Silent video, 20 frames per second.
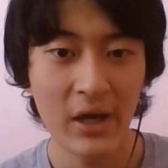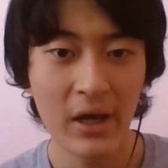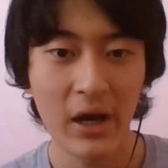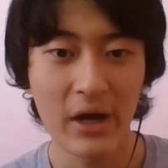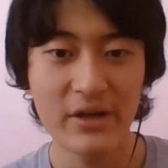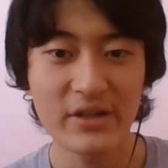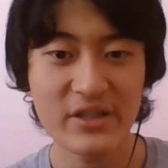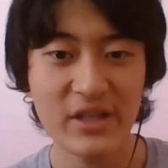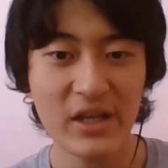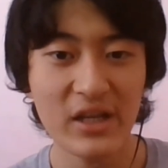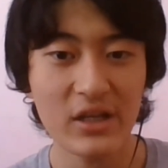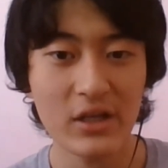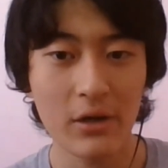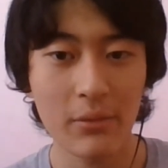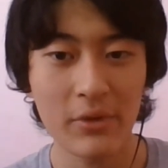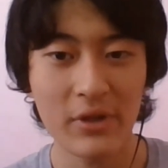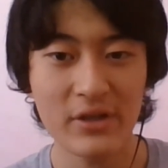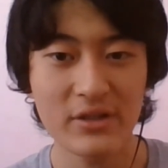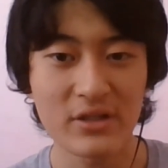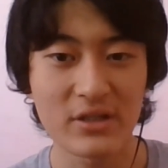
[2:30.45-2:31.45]
Understanding
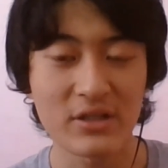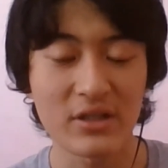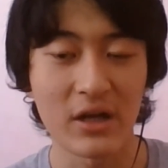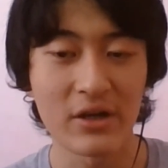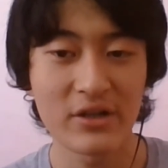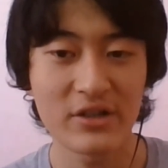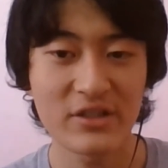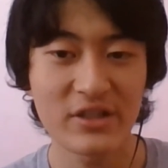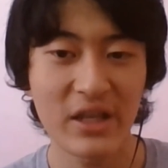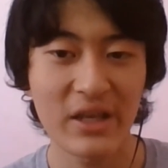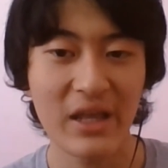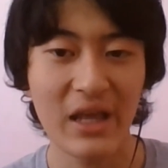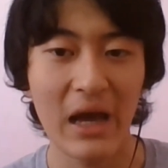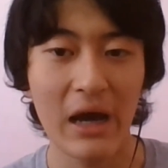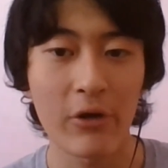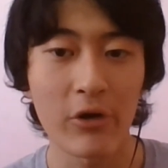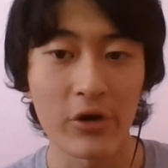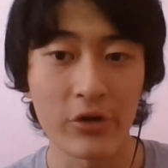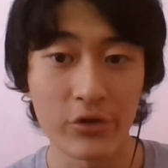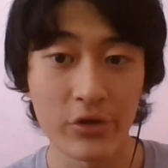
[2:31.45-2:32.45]
turbulence is understanding how
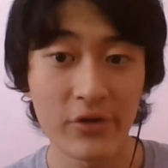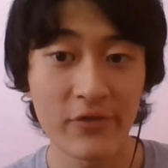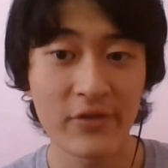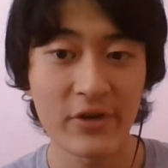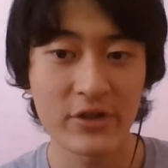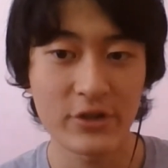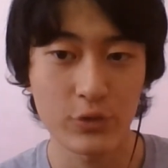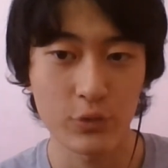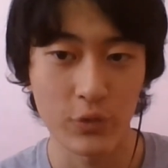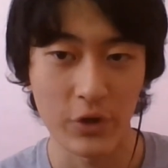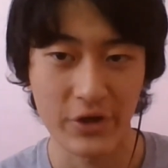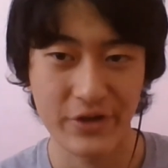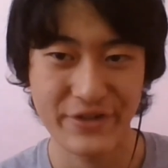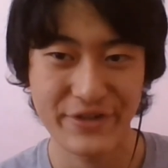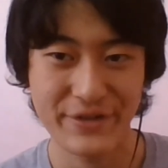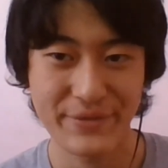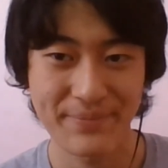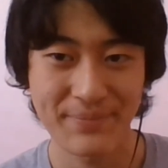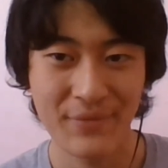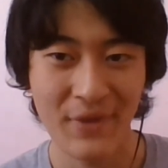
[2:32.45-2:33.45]
our universe works.